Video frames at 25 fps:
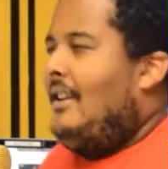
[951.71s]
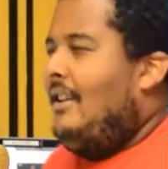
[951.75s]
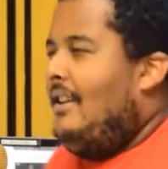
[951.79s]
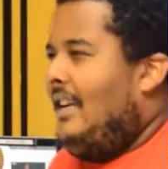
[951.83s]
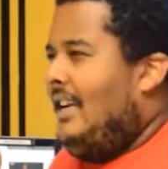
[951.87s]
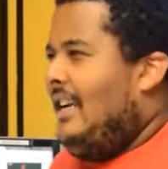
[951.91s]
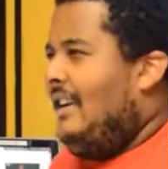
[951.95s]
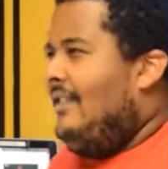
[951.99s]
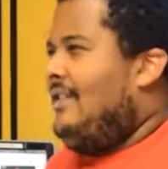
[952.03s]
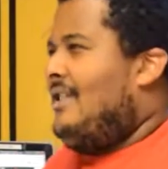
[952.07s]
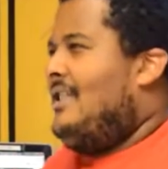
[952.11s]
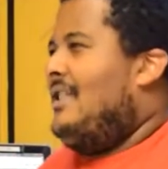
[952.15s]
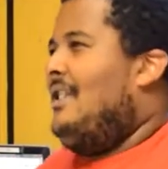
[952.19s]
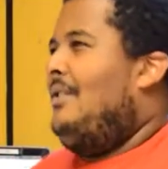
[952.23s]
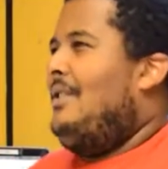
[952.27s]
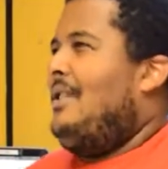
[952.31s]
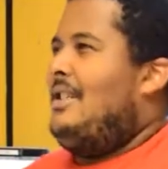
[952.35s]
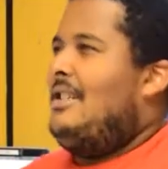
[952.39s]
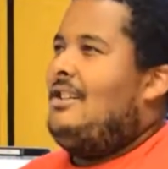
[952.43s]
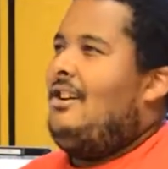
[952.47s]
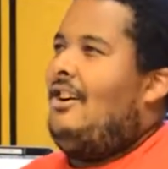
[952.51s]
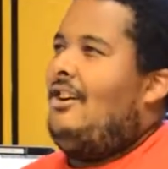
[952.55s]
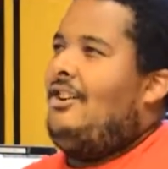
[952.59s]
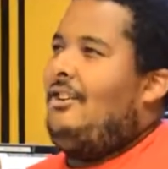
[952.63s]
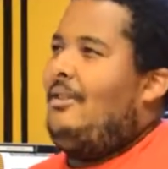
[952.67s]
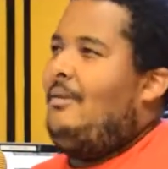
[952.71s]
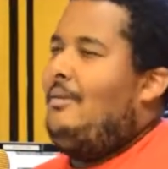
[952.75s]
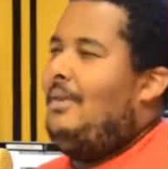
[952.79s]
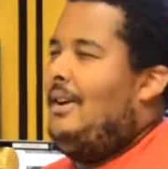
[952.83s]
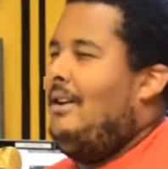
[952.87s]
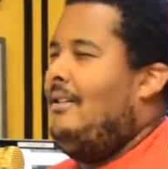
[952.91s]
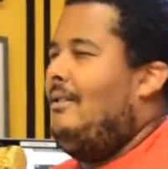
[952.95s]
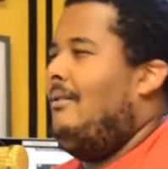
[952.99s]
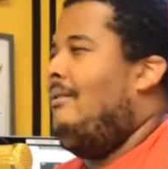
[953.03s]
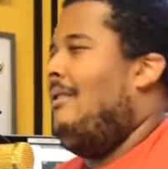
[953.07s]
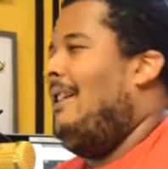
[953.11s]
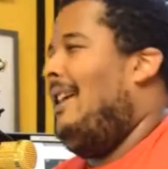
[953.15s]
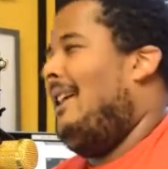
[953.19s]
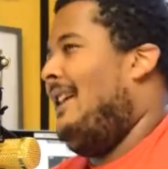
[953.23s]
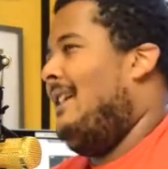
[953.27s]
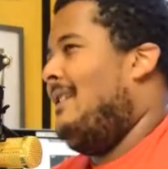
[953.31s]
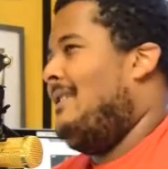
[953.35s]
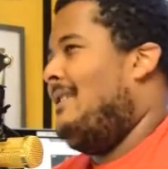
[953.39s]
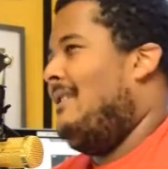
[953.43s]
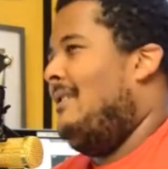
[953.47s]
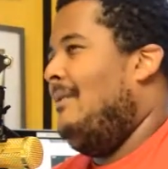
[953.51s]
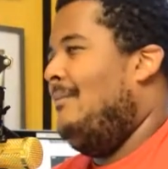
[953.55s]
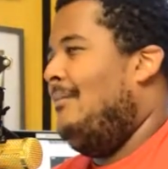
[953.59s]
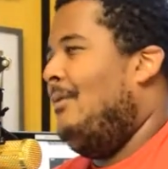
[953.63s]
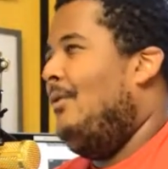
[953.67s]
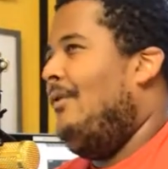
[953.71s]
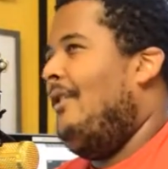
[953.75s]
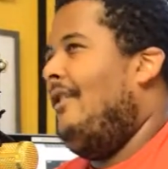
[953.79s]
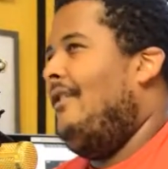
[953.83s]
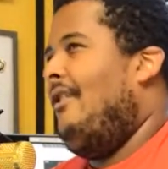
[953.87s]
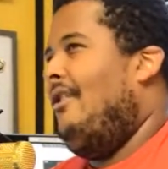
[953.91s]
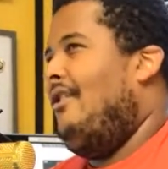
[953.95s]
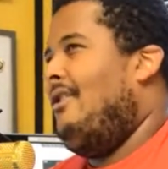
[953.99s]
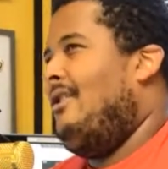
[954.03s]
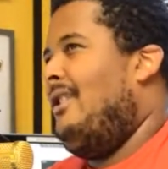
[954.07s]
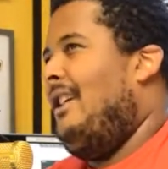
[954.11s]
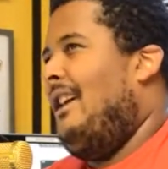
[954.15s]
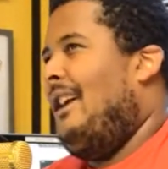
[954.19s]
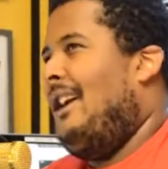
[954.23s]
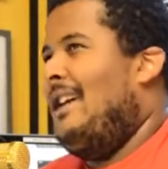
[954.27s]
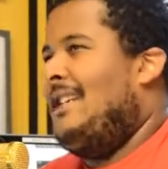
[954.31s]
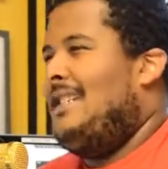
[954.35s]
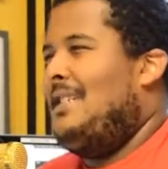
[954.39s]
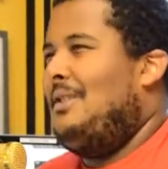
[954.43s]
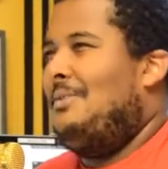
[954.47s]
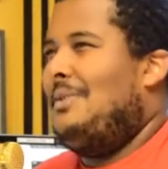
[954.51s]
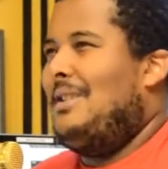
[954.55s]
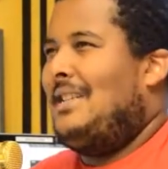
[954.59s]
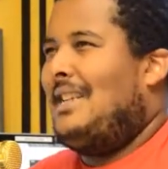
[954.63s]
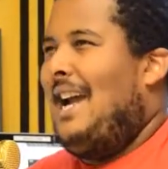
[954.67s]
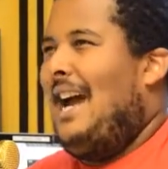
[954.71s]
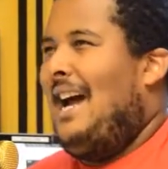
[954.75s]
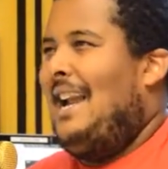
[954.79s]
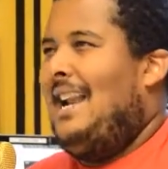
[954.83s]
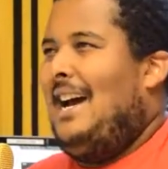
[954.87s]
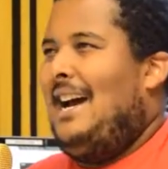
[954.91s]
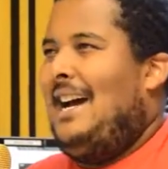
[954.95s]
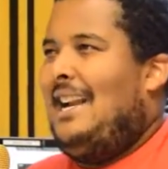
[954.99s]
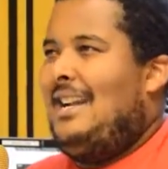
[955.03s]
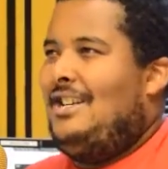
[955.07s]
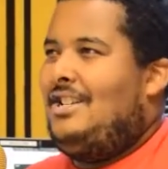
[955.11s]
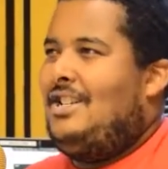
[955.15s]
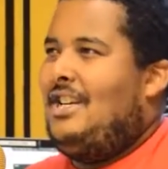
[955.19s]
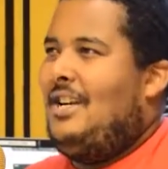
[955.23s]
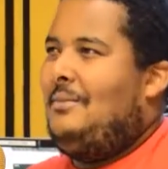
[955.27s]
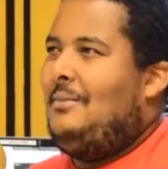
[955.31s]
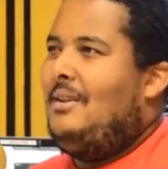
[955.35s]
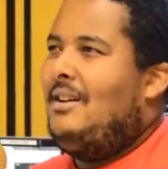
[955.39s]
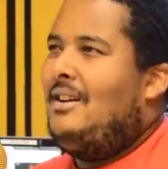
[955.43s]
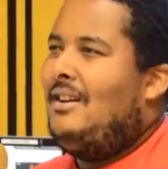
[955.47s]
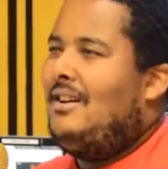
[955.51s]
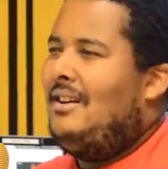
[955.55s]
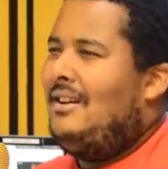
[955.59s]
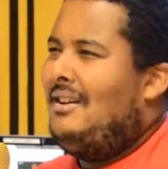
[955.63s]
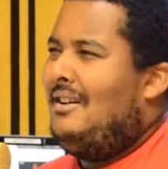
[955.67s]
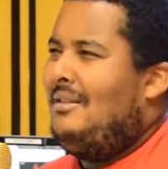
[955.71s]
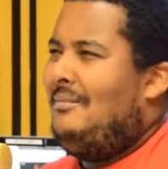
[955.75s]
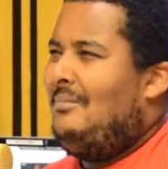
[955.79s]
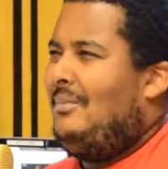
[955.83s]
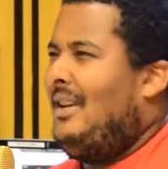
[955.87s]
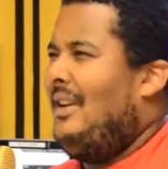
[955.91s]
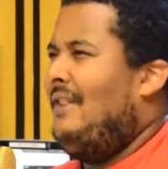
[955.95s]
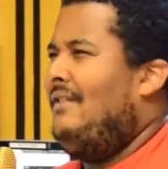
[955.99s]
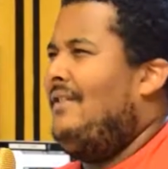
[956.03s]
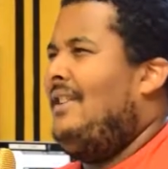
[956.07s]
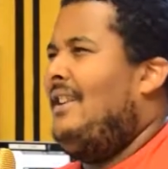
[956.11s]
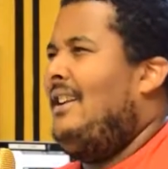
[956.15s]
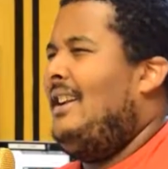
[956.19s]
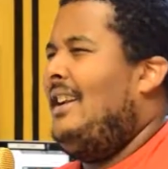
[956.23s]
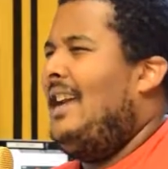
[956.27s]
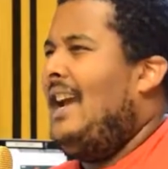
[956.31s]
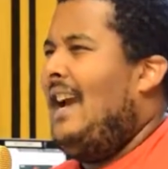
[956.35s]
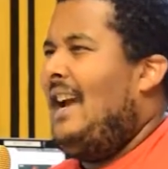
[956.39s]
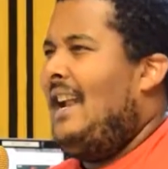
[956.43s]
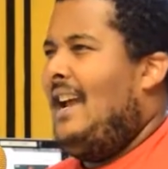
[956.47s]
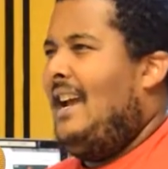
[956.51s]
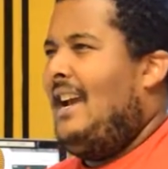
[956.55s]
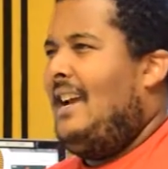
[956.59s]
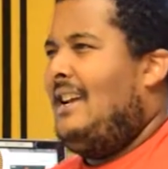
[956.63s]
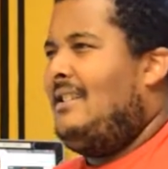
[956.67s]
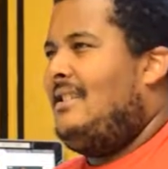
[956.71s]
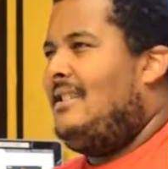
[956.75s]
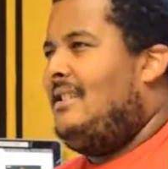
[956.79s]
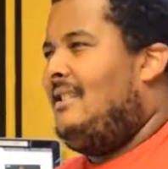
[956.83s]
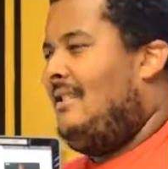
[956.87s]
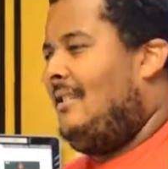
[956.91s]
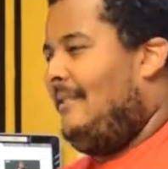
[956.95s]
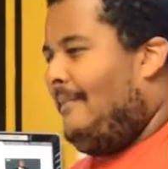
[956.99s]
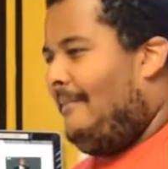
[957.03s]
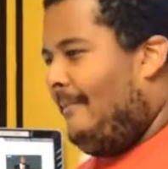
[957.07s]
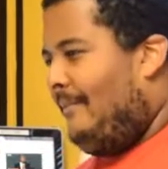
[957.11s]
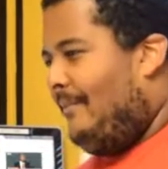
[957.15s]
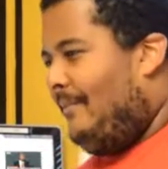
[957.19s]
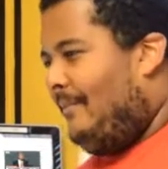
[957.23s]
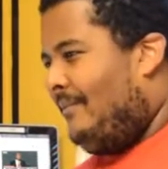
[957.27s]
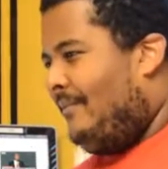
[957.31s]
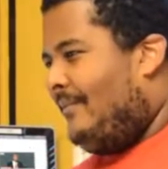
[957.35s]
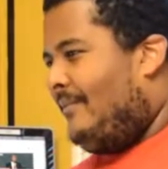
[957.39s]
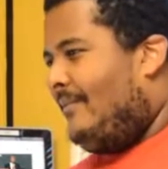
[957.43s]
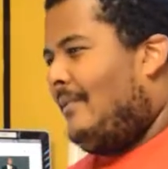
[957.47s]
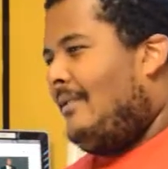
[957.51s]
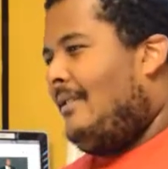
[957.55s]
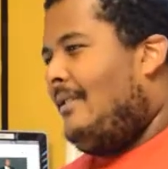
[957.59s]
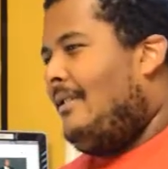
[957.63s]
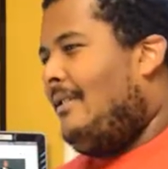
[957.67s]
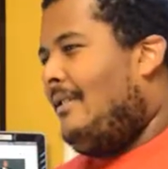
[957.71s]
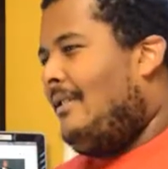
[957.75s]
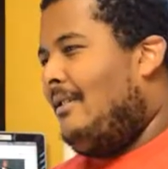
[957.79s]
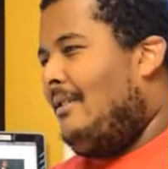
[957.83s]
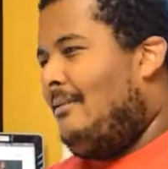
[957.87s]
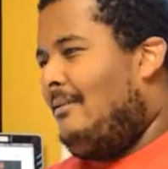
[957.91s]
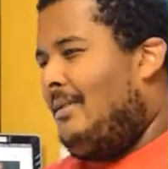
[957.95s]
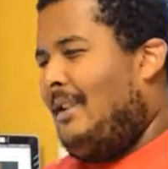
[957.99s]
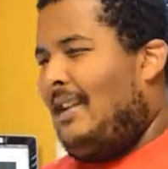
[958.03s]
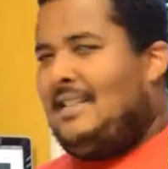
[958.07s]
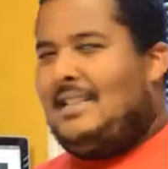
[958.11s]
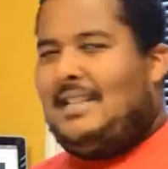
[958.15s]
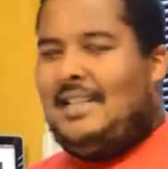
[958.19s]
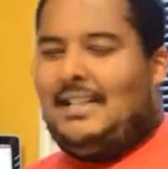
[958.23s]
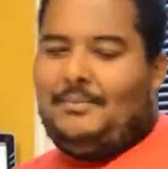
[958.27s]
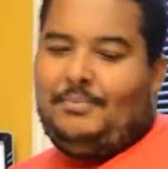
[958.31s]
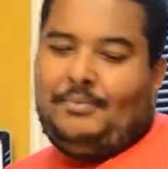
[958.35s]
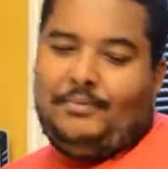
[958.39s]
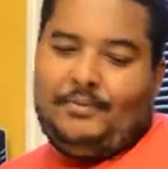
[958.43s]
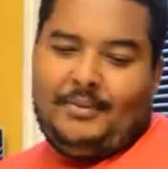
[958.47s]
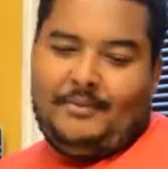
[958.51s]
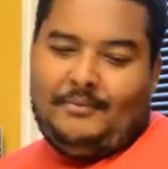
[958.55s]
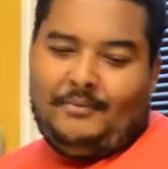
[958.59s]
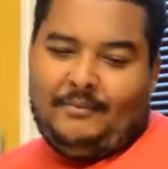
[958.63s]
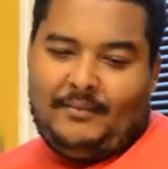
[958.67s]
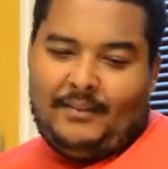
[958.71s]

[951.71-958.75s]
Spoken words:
Even Tony Stark, well, I guess the movie version, I guess he was kind of out of shape. But even then, he had hands. But that's not the point.